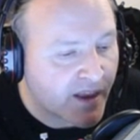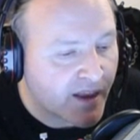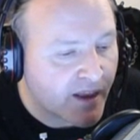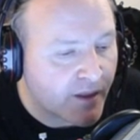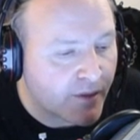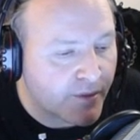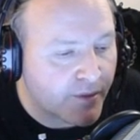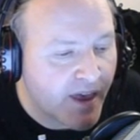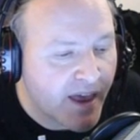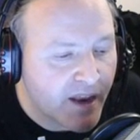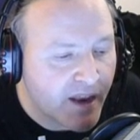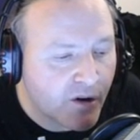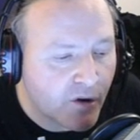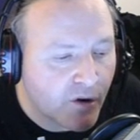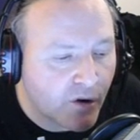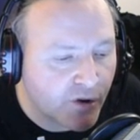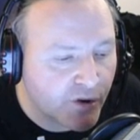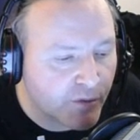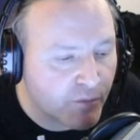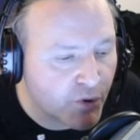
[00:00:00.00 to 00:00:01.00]
Then
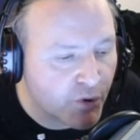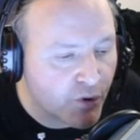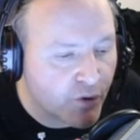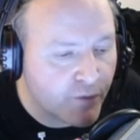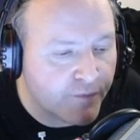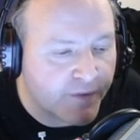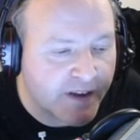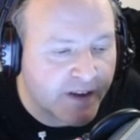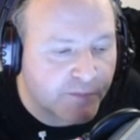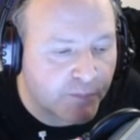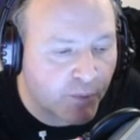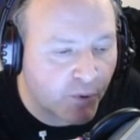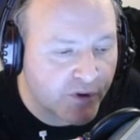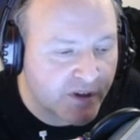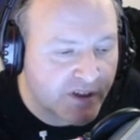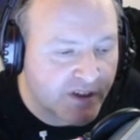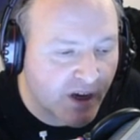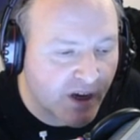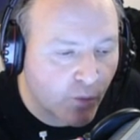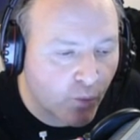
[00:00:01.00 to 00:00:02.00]
on the move, it's
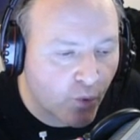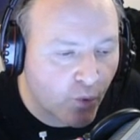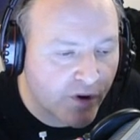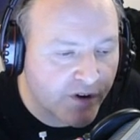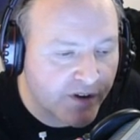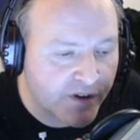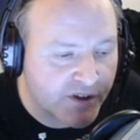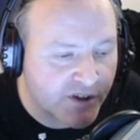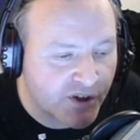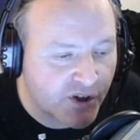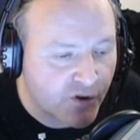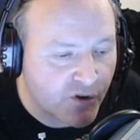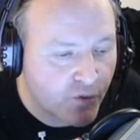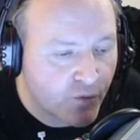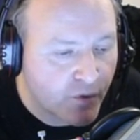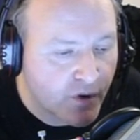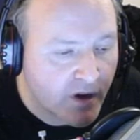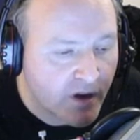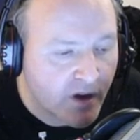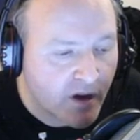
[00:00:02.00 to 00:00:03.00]
0.12
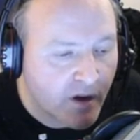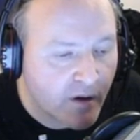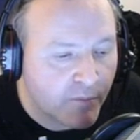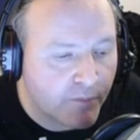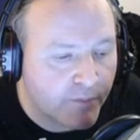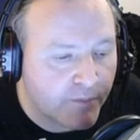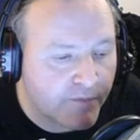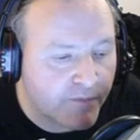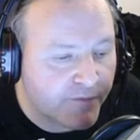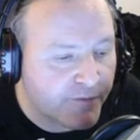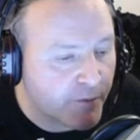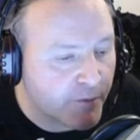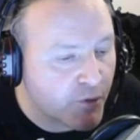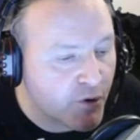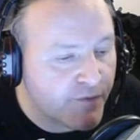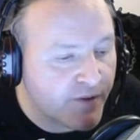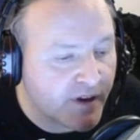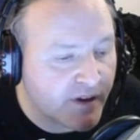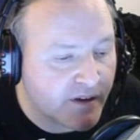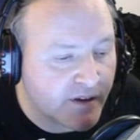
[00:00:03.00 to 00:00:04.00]
for
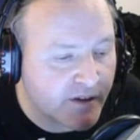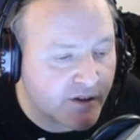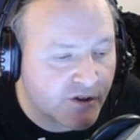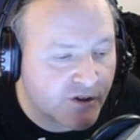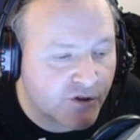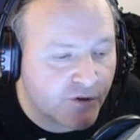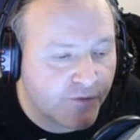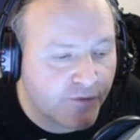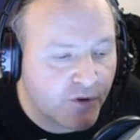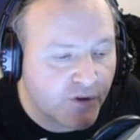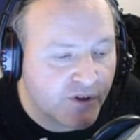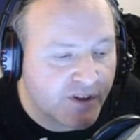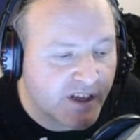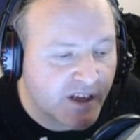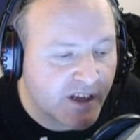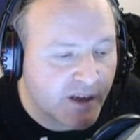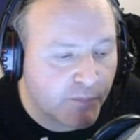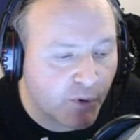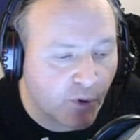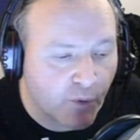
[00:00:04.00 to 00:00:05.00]
moving.
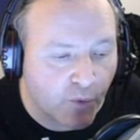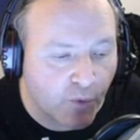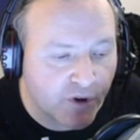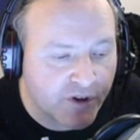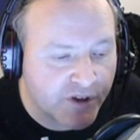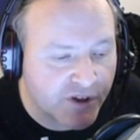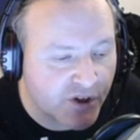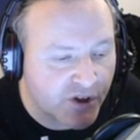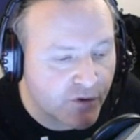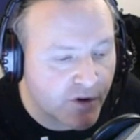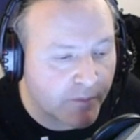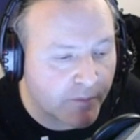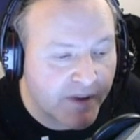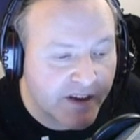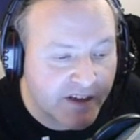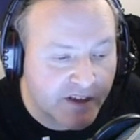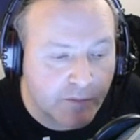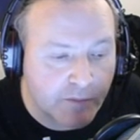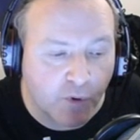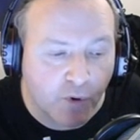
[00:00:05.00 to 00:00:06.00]
Traversing, 0.12 compared
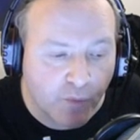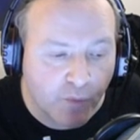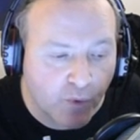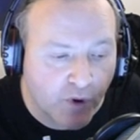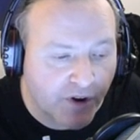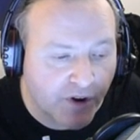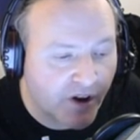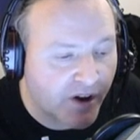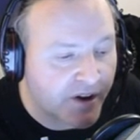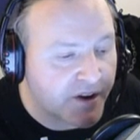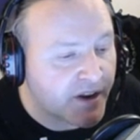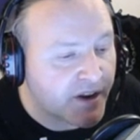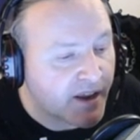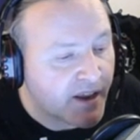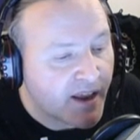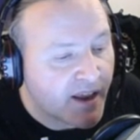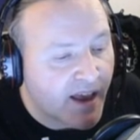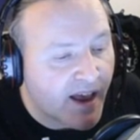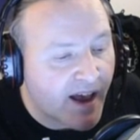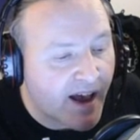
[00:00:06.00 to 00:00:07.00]
to the 0.19.
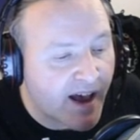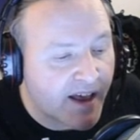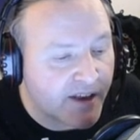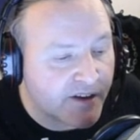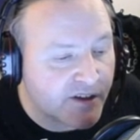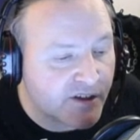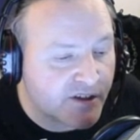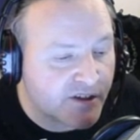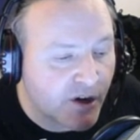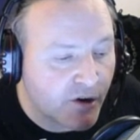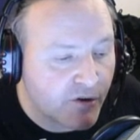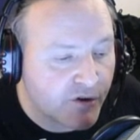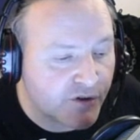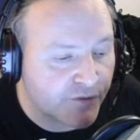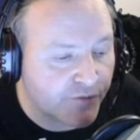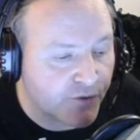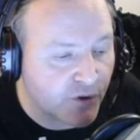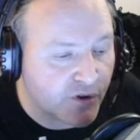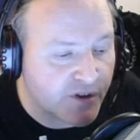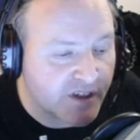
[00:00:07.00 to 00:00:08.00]
And turret
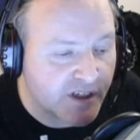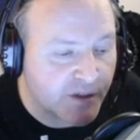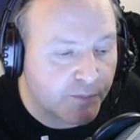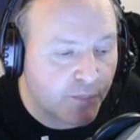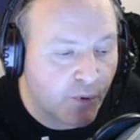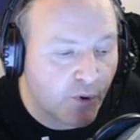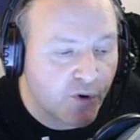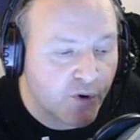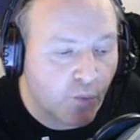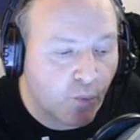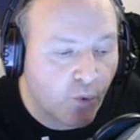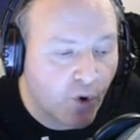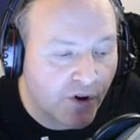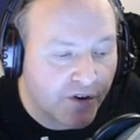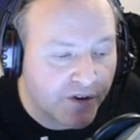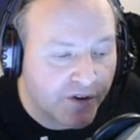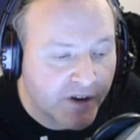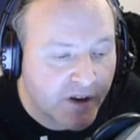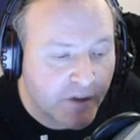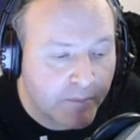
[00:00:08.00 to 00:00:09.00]
traverse is
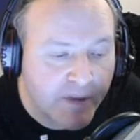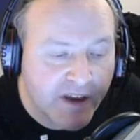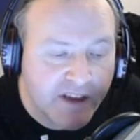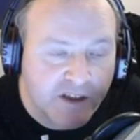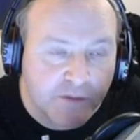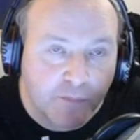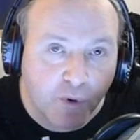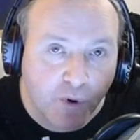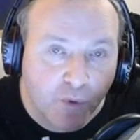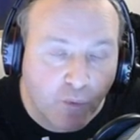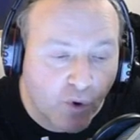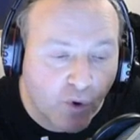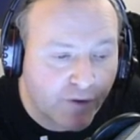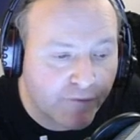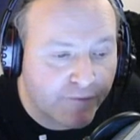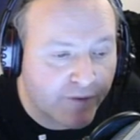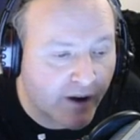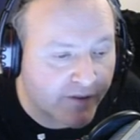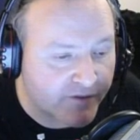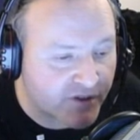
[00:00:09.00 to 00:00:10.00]
0.1 compared to
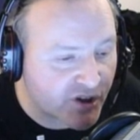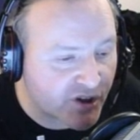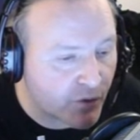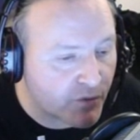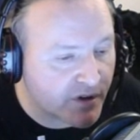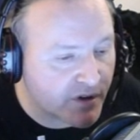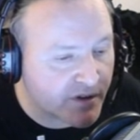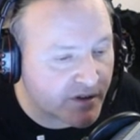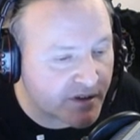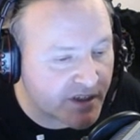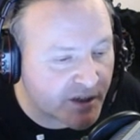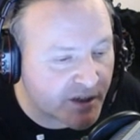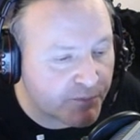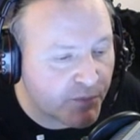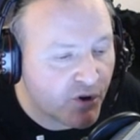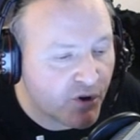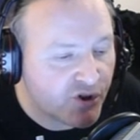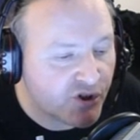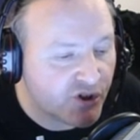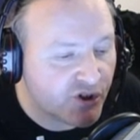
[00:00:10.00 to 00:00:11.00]
0.15. So
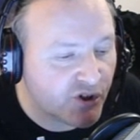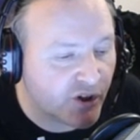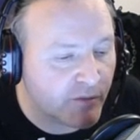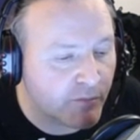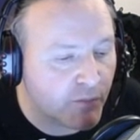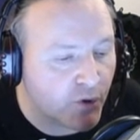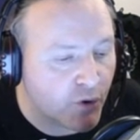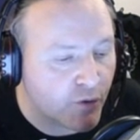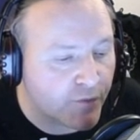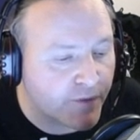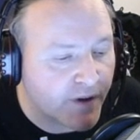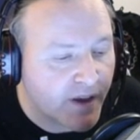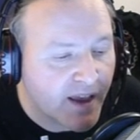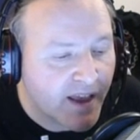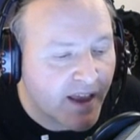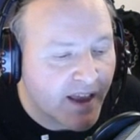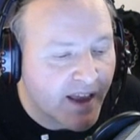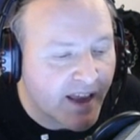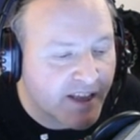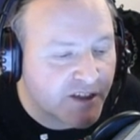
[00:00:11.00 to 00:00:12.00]
dispersion on the move,
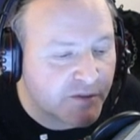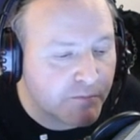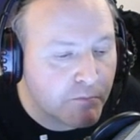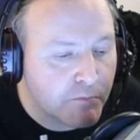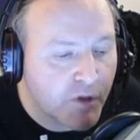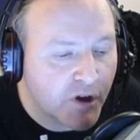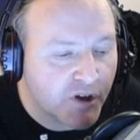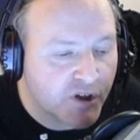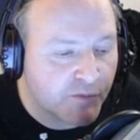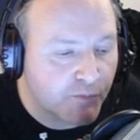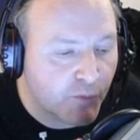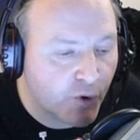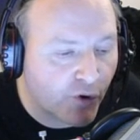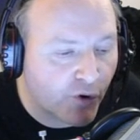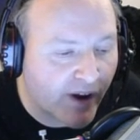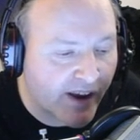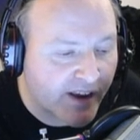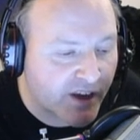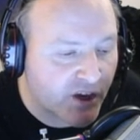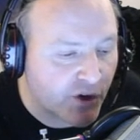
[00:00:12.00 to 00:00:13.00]
it's much more
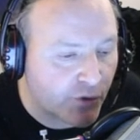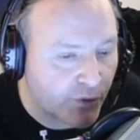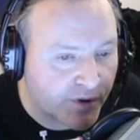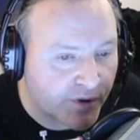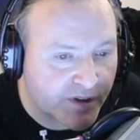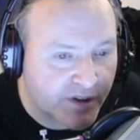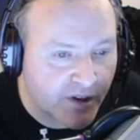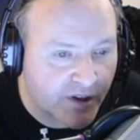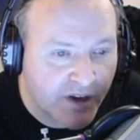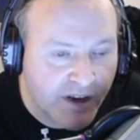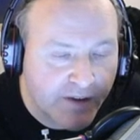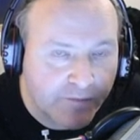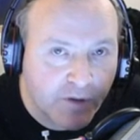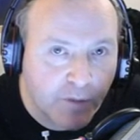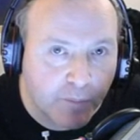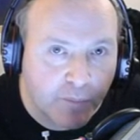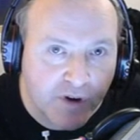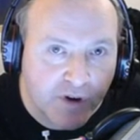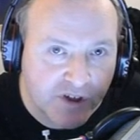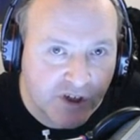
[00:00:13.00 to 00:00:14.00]
accurate than even the
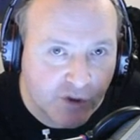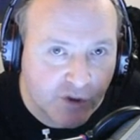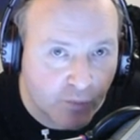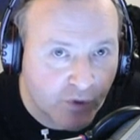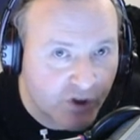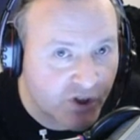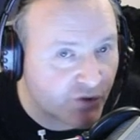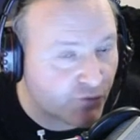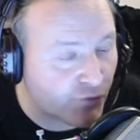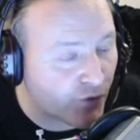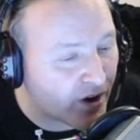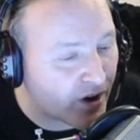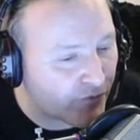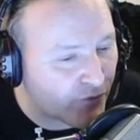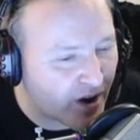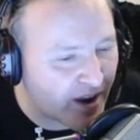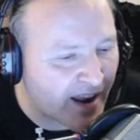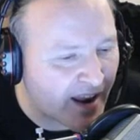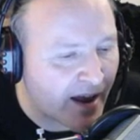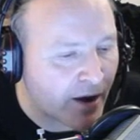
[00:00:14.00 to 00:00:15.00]
British, which is
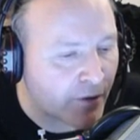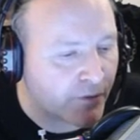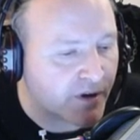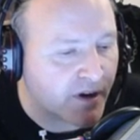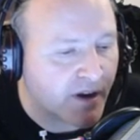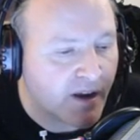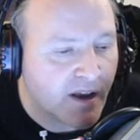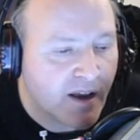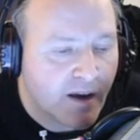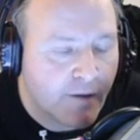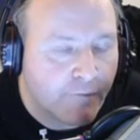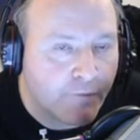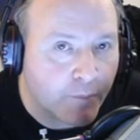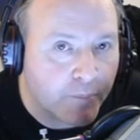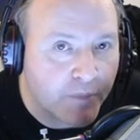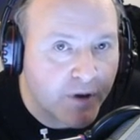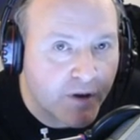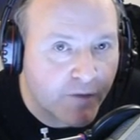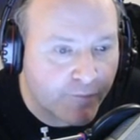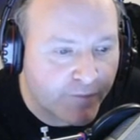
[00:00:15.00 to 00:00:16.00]
renowned for
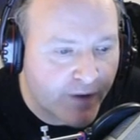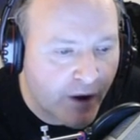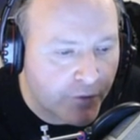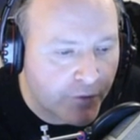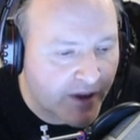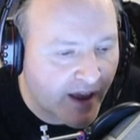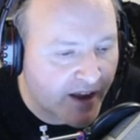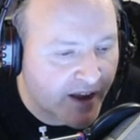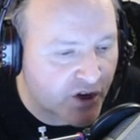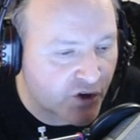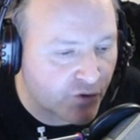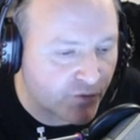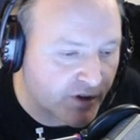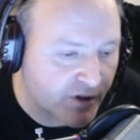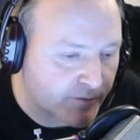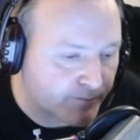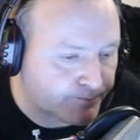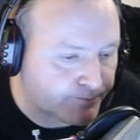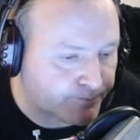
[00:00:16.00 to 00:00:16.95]
being very accurate.